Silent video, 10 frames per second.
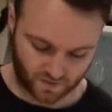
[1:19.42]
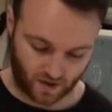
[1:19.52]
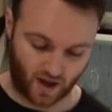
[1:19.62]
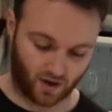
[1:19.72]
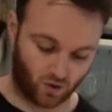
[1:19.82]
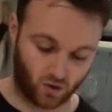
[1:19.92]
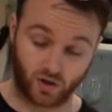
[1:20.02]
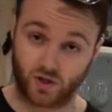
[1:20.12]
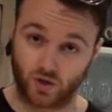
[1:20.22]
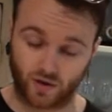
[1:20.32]
Then all
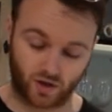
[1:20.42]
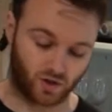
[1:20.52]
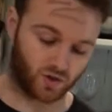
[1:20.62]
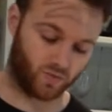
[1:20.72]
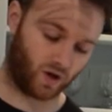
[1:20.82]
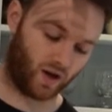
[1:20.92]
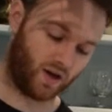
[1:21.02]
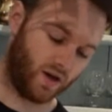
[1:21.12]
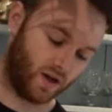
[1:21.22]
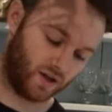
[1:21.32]
you do with the
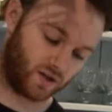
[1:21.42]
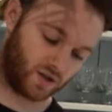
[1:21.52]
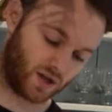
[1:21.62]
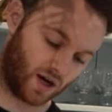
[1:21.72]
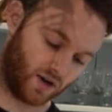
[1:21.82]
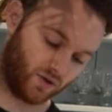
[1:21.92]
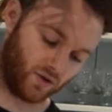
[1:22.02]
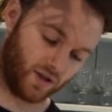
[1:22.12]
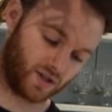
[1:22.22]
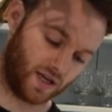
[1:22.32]
NutriBullet is you tie
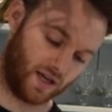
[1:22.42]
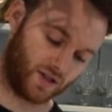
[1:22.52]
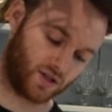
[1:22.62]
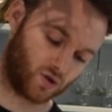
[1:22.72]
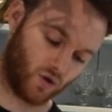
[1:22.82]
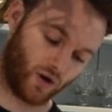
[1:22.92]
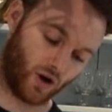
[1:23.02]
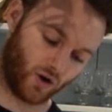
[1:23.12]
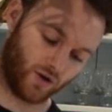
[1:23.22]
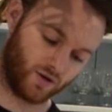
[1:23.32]
on this lid, screw it
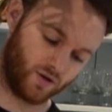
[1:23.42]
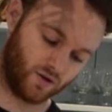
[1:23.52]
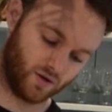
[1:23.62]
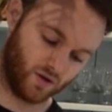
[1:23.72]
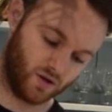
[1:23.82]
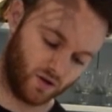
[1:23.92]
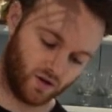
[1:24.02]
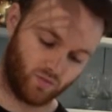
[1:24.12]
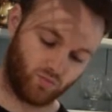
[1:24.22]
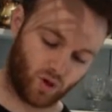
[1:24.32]
on,
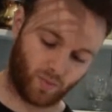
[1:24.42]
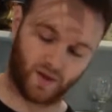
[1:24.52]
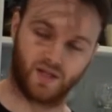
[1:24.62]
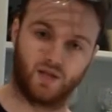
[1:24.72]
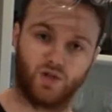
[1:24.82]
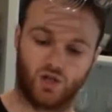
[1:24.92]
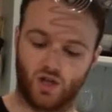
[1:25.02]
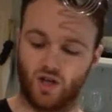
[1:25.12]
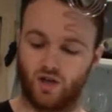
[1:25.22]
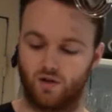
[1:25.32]
pop it into the
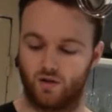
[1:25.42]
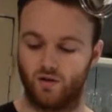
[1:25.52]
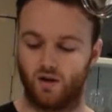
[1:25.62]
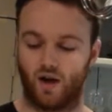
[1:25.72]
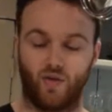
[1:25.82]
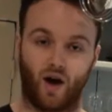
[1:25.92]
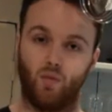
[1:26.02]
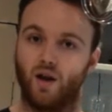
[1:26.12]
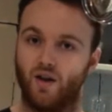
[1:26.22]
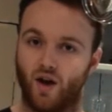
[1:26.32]
machine, and
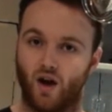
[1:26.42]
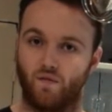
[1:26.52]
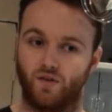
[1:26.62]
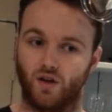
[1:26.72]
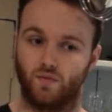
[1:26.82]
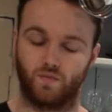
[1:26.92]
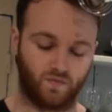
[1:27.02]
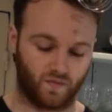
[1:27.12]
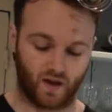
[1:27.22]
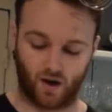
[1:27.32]
that'll blend it up for you.
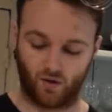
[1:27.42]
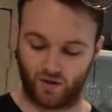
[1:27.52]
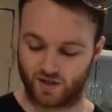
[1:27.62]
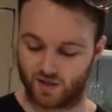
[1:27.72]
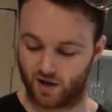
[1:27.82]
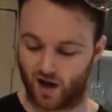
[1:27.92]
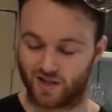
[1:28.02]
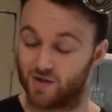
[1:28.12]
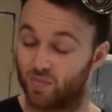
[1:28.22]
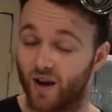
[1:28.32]
Now this isn't
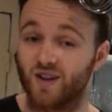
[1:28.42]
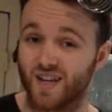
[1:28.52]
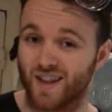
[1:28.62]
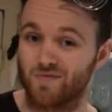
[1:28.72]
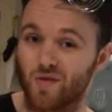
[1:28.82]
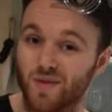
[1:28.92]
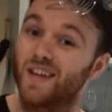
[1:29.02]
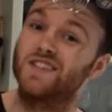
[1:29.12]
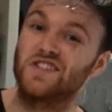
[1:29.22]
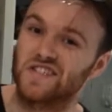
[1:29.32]
actually plugged in at the
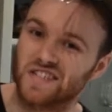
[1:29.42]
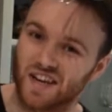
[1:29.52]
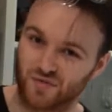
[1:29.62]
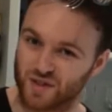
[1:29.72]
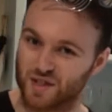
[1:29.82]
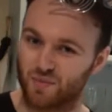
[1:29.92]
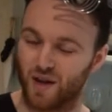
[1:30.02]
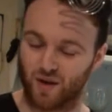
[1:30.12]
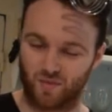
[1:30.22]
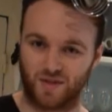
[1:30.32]
moment, it's just here for
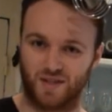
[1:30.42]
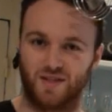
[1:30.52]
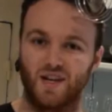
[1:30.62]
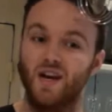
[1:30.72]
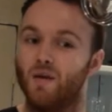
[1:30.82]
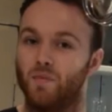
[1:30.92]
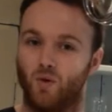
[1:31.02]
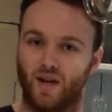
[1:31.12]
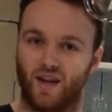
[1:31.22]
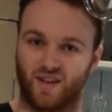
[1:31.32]
display purposes, but
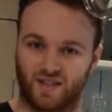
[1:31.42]
we'll get